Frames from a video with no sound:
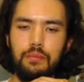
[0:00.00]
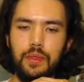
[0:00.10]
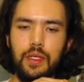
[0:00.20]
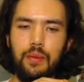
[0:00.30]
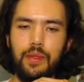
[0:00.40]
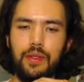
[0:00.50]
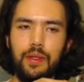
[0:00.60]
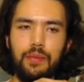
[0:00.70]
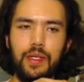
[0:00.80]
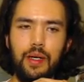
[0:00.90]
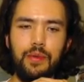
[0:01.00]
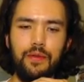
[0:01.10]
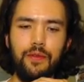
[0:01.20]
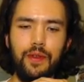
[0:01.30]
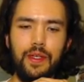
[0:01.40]
I'm
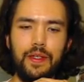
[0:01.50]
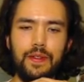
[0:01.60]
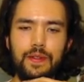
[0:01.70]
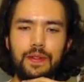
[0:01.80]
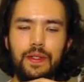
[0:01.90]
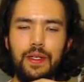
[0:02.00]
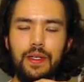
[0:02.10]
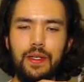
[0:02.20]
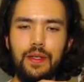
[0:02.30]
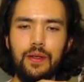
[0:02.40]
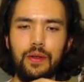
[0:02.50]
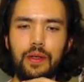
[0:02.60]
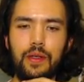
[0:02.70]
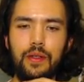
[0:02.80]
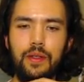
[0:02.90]
coming for this.
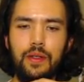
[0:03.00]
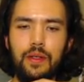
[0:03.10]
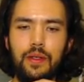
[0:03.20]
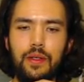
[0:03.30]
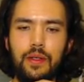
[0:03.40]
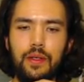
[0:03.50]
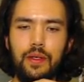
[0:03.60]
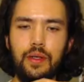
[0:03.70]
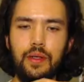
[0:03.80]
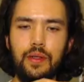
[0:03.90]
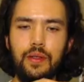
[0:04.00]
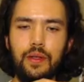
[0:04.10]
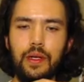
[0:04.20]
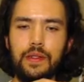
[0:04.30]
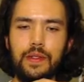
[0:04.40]
Okay.
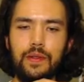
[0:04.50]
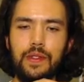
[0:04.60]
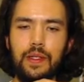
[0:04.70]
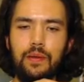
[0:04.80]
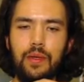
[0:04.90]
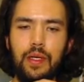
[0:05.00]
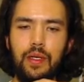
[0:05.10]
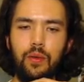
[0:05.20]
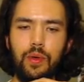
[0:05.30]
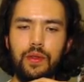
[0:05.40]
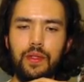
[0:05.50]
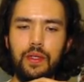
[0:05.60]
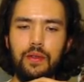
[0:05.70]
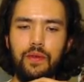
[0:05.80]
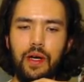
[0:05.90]
Alright, so see, with
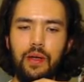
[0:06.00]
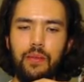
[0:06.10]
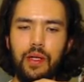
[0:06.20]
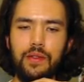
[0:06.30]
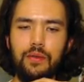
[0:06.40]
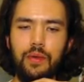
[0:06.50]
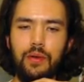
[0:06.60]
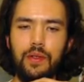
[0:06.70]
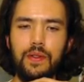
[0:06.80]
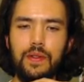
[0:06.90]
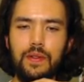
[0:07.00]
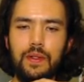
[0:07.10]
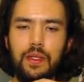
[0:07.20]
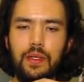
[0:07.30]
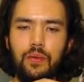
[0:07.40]
the Divine Monster bonus,
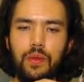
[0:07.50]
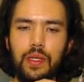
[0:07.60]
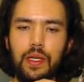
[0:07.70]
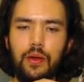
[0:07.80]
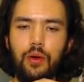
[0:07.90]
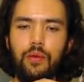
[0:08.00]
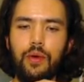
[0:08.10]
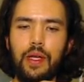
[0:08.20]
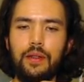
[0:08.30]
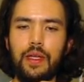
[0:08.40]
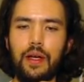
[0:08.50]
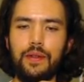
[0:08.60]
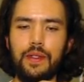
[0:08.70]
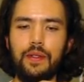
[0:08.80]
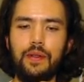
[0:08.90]
we get over
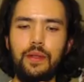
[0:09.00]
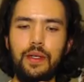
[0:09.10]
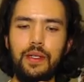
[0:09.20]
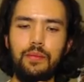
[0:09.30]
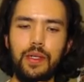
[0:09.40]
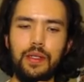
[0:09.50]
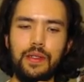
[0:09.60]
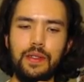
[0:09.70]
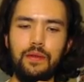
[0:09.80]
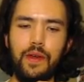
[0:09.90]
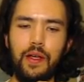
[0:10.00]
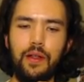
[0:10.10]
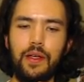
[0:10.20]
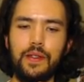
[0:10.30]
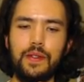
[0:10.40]
8,000, but it doesn't
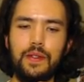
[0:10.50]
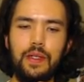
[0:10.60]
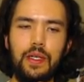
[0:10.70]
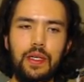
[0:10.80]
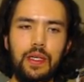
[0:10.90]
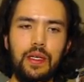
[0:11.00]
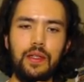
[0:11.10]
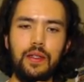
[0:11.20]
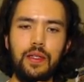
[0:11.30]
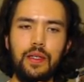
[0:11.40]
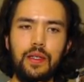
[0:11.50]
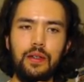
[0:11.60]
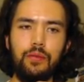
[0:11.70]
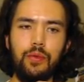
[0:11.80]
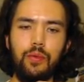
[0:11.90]
avail us in
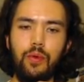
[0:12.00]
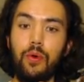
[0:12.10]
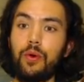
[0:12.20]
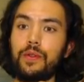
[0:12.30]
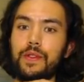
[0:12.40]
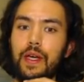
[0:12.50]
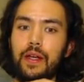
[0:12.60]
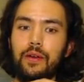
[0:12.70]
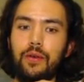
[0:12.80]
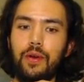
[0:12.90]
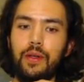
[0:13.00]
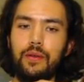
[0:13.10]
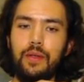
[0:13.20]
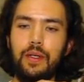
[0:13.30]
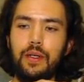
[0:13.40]
the rewards category.
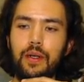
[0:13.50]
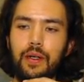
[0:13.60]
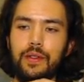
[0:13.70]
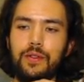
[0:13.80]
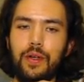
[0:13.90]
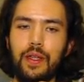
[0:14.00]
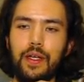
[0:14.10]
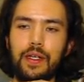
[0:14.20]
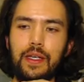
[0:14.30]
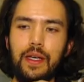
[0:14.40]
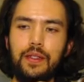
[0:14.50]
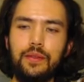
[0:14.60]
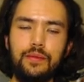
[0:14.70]
Alright, let's try that again.